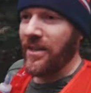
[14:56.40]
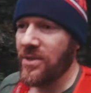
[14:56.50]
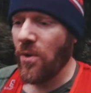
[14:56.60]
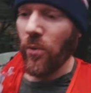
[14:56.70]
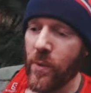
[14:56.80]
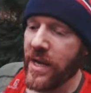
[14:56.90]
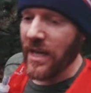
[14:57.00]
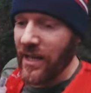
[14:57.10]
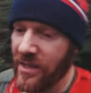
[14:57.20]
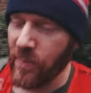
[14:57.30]
this whole
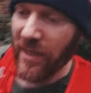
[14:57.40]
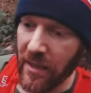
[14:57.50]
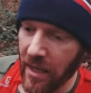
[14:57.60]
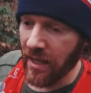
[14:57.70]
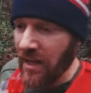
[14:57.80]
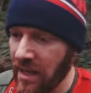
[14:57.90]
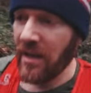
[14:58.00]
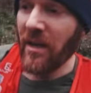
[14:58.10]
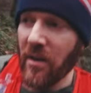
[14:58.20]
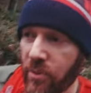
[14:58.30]
week has been
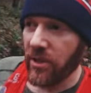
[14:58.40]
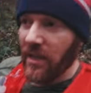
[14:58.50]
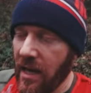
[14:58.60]
pretty